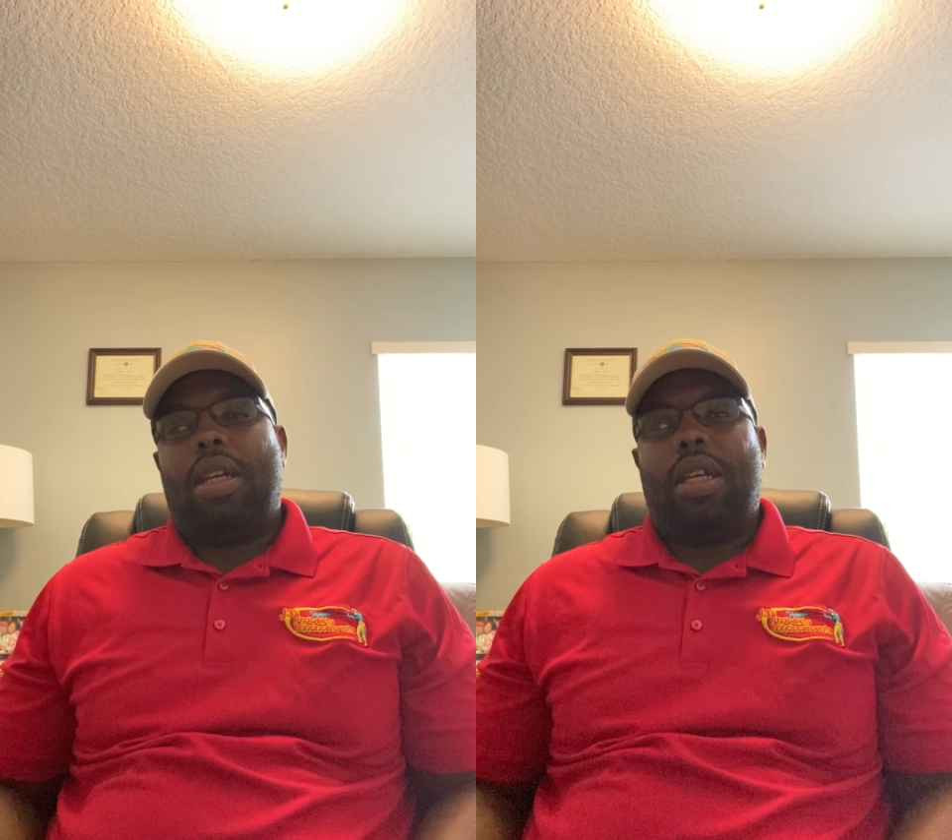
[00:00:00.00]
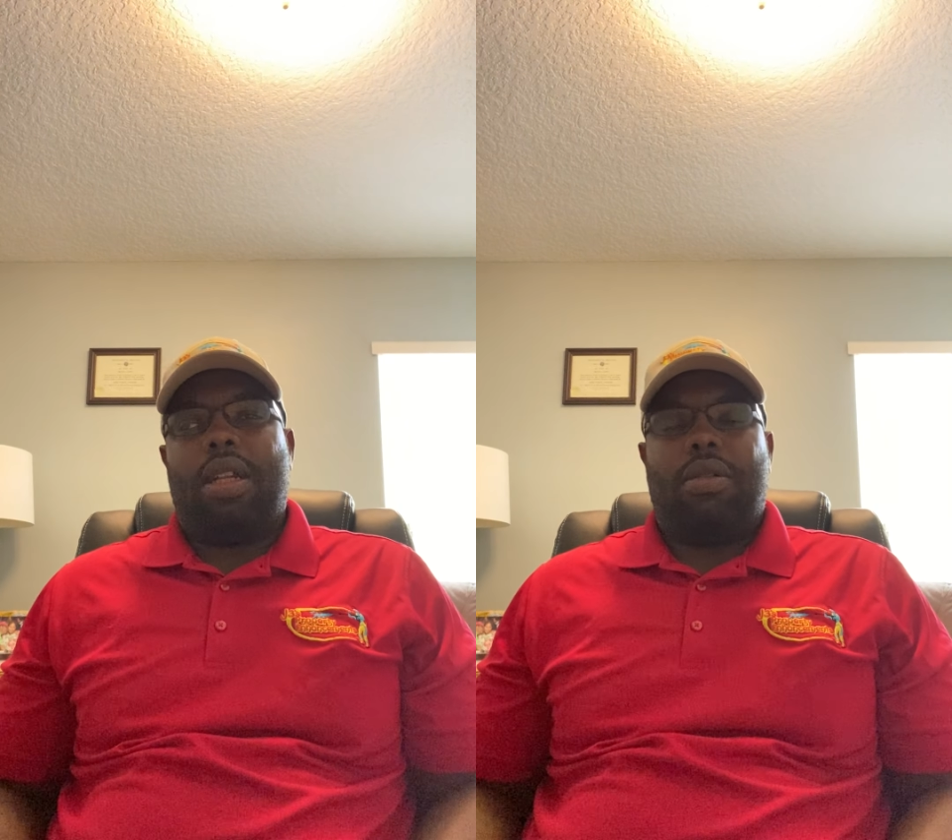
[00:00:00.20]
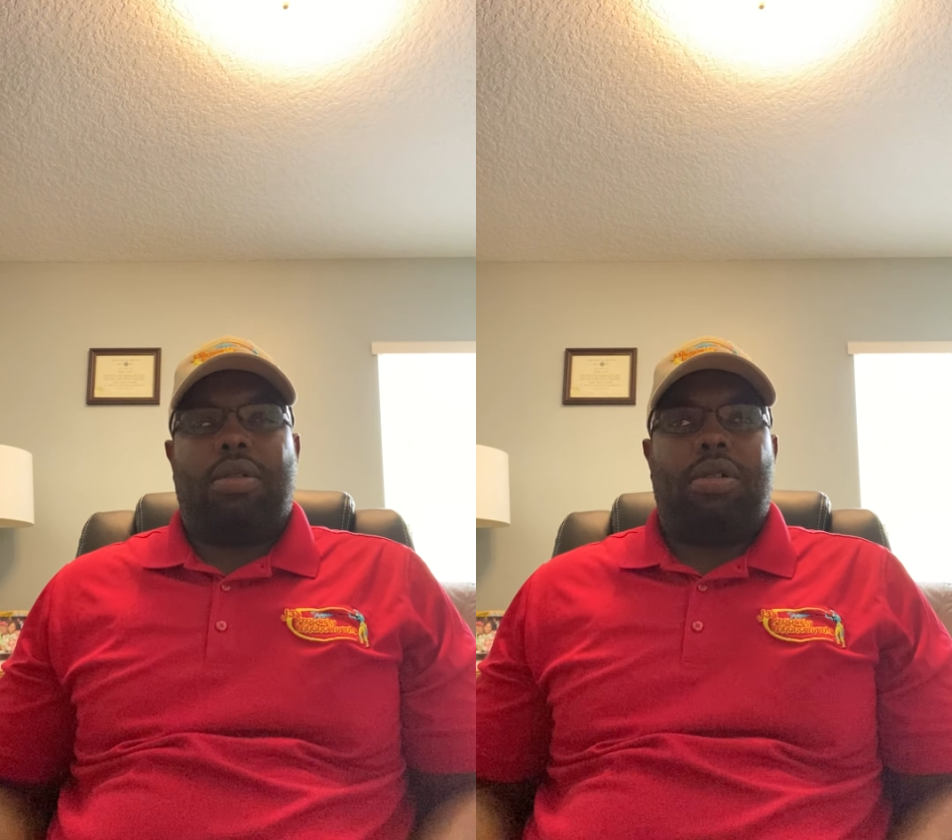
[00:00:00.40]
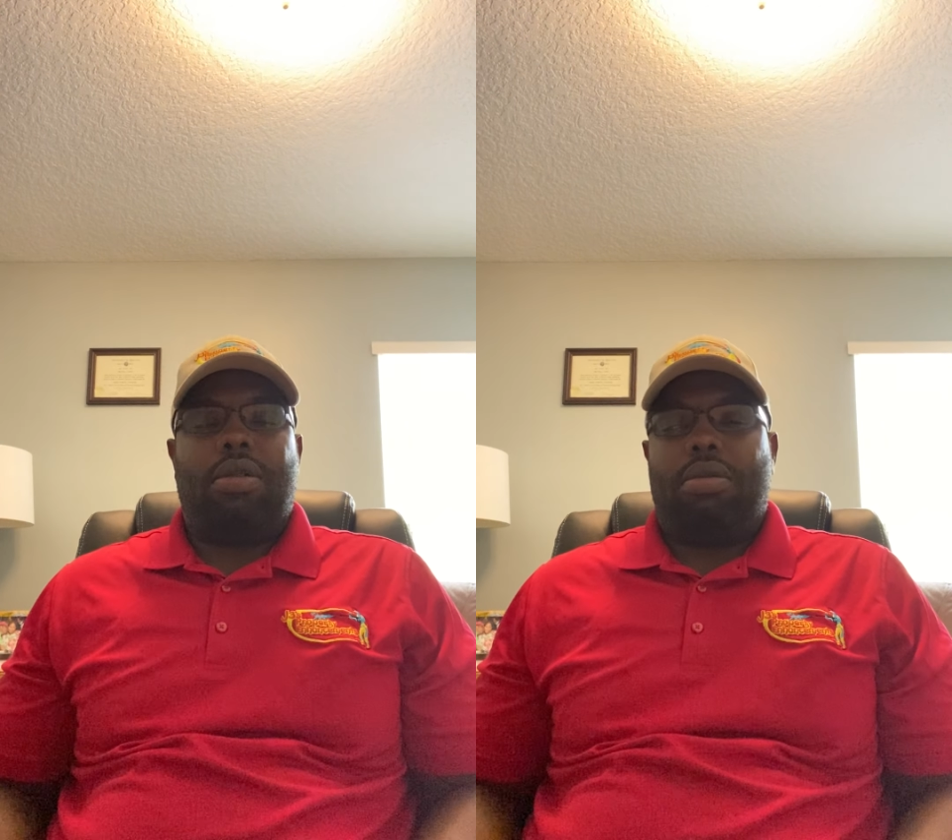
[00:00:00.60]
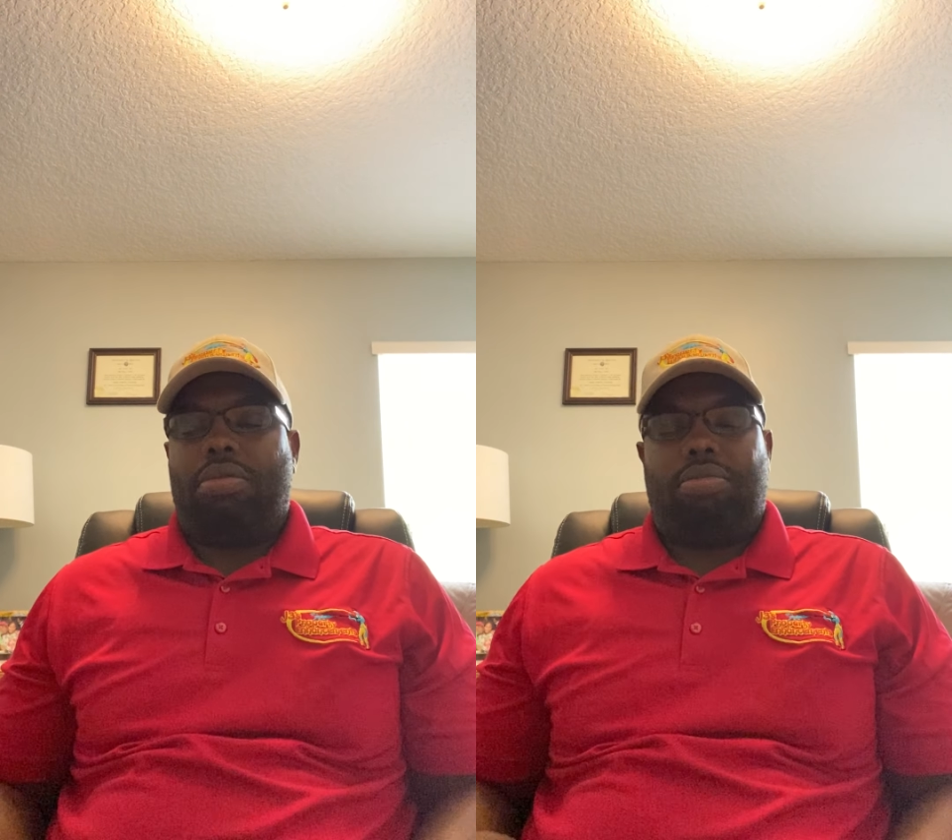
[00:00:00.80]
you know,
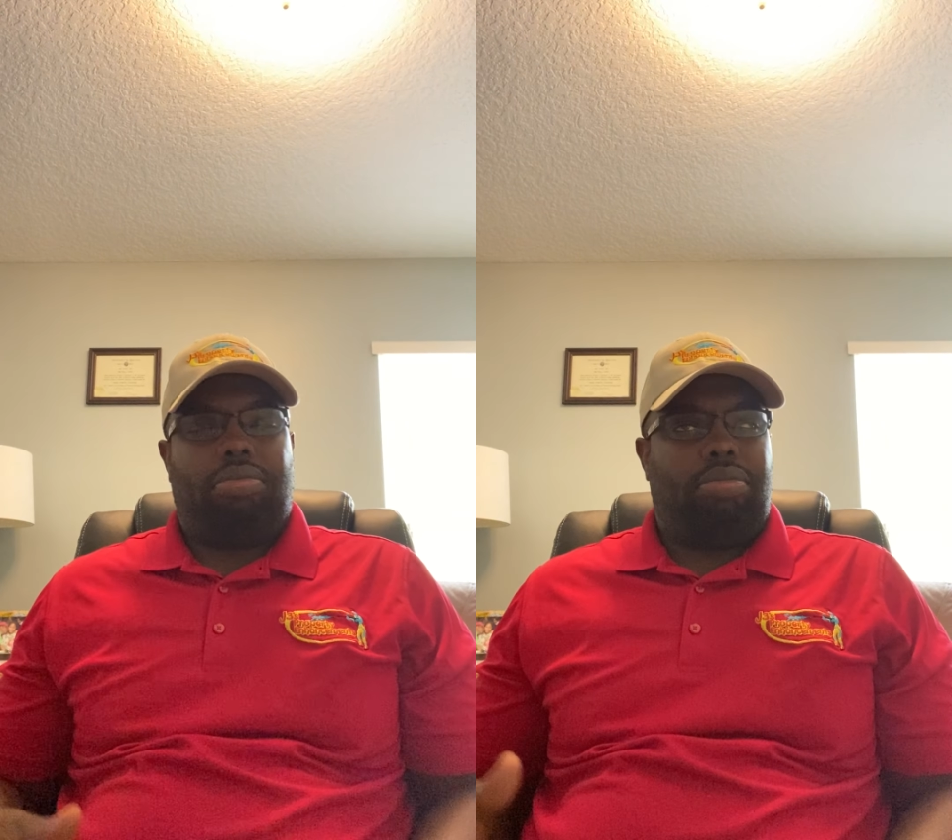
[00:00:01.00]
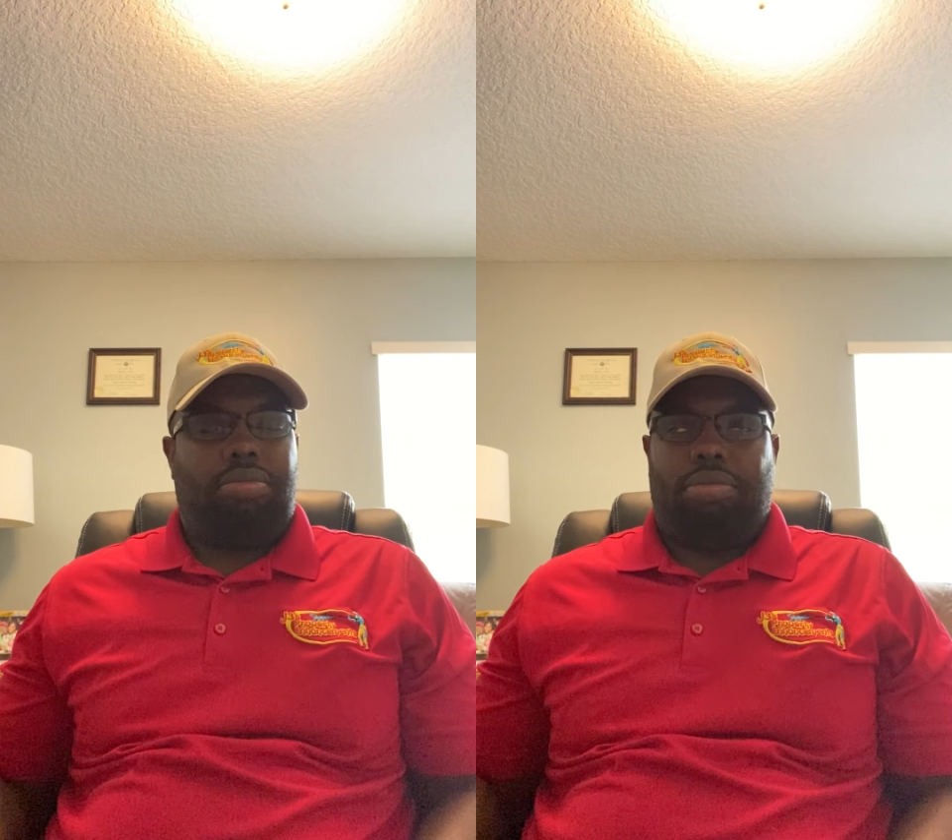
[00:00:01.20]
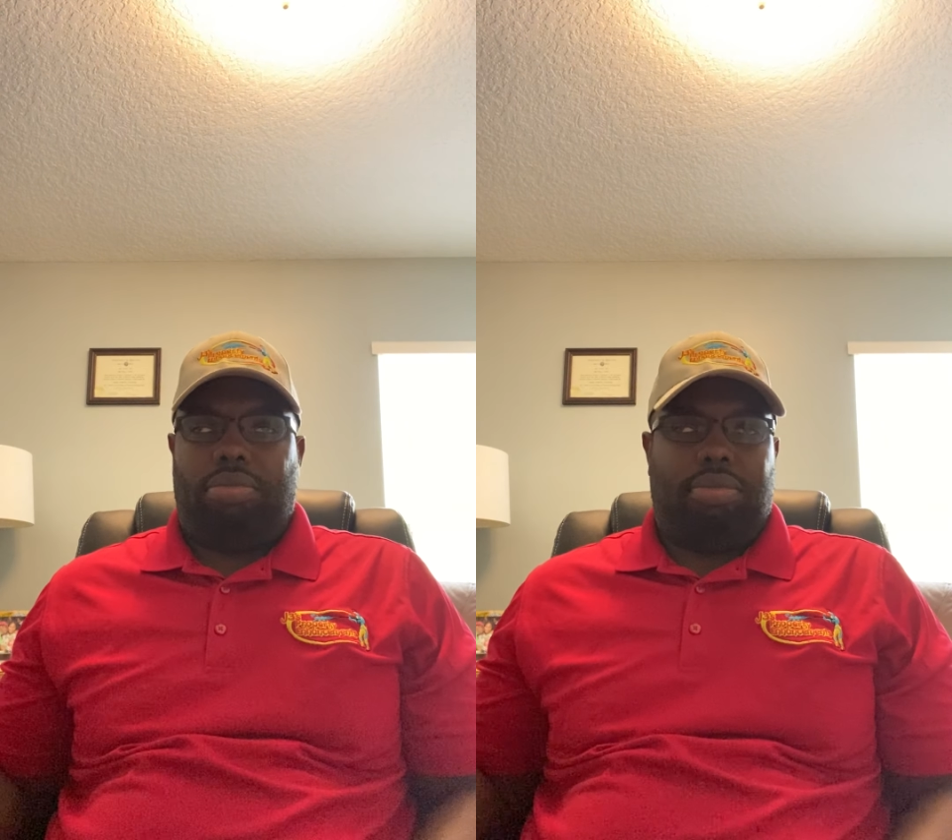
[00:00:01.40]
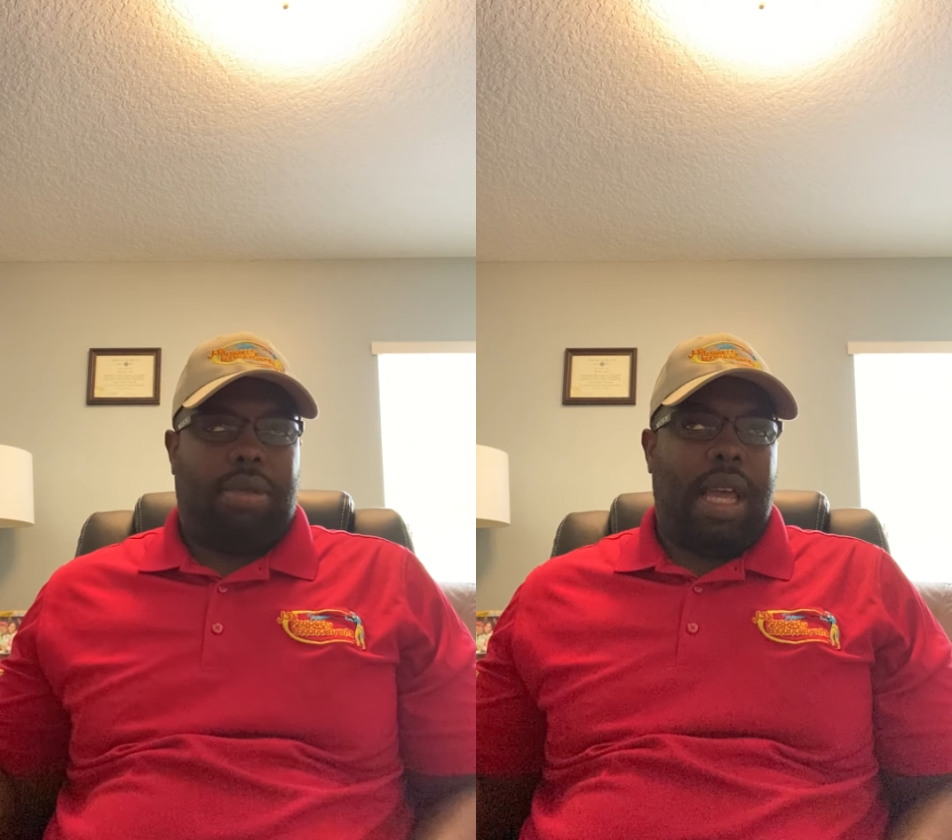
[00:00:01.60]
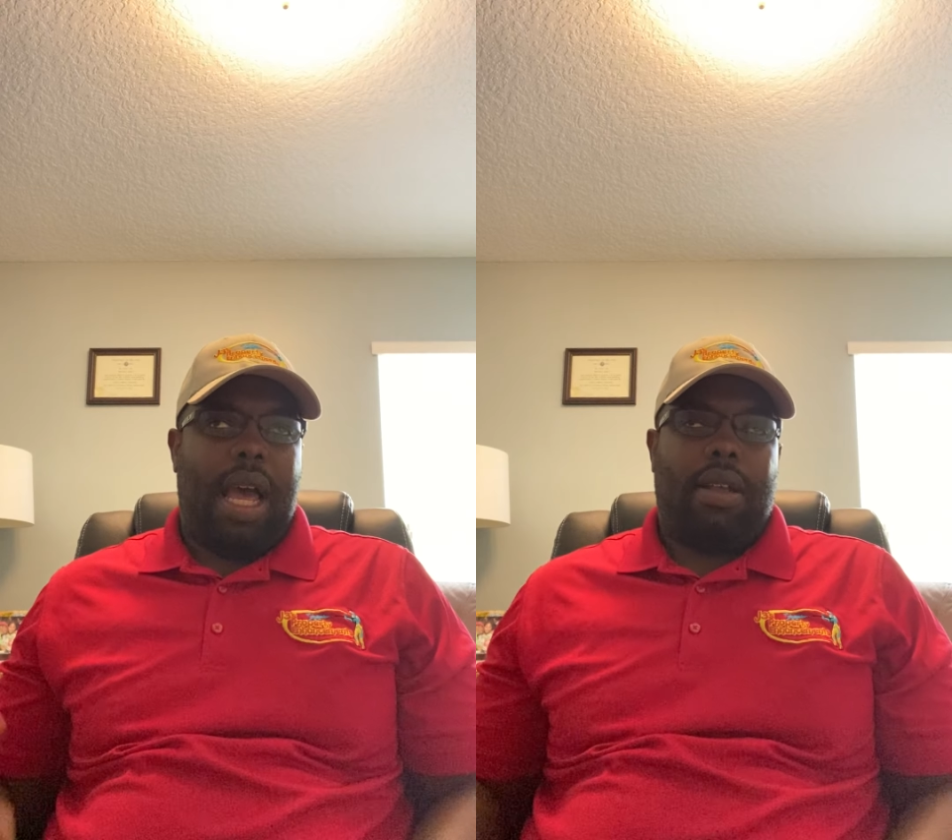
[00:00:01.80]

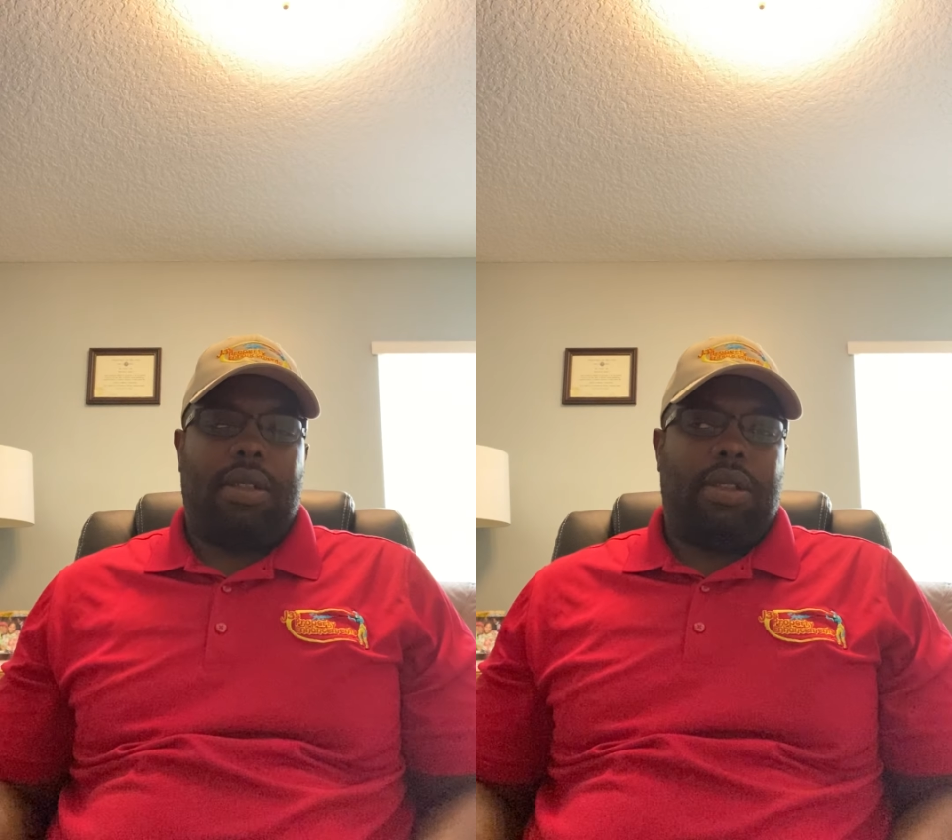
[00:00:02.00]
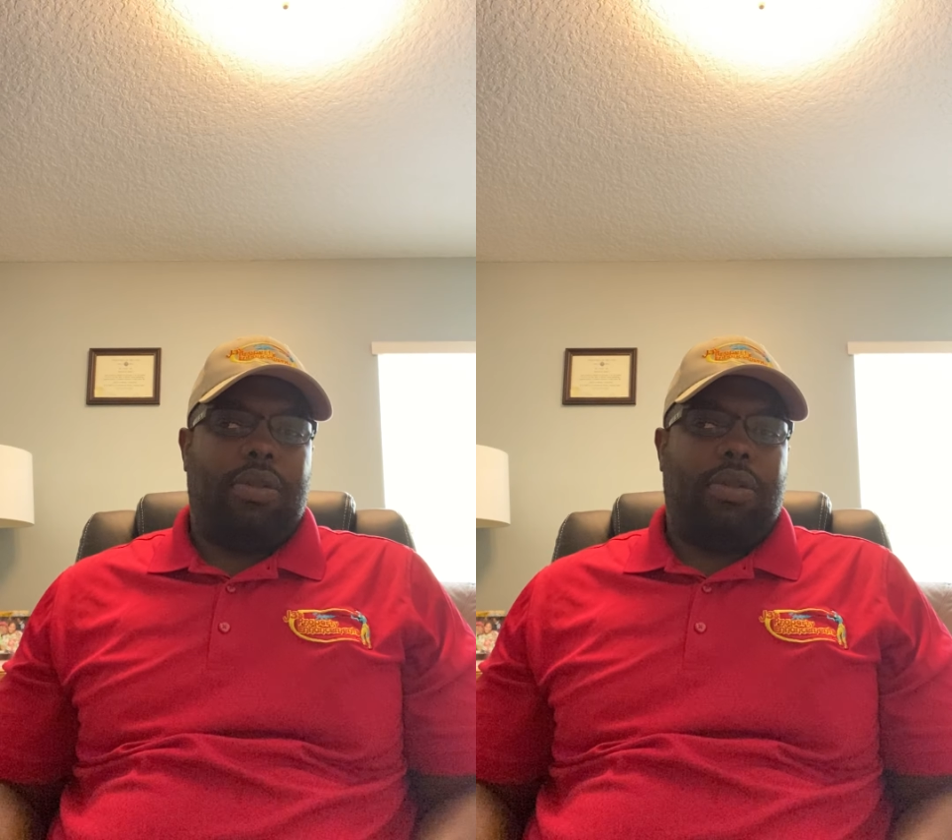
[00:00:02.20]
2,000,